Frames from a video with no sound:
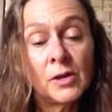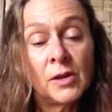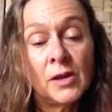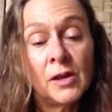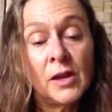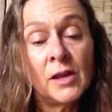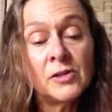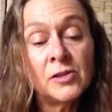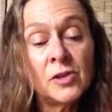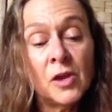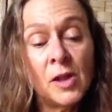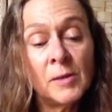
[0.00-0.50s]

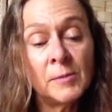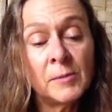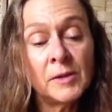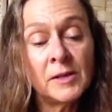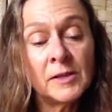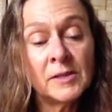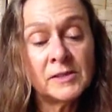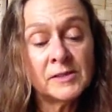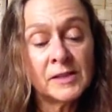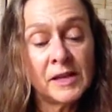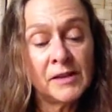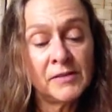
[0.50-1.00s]
that's all I'm
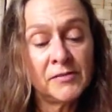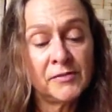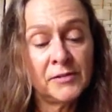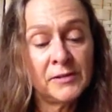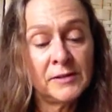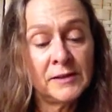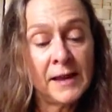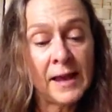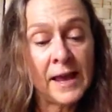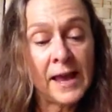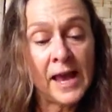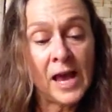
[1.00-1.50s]
going to say for
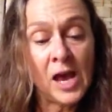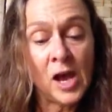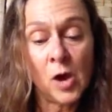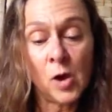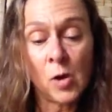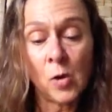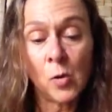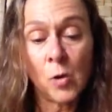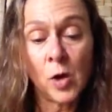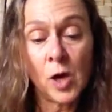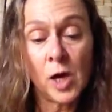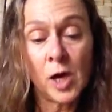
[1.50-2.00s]

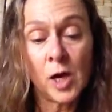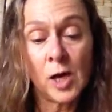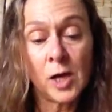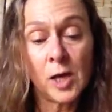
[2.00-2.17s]
now.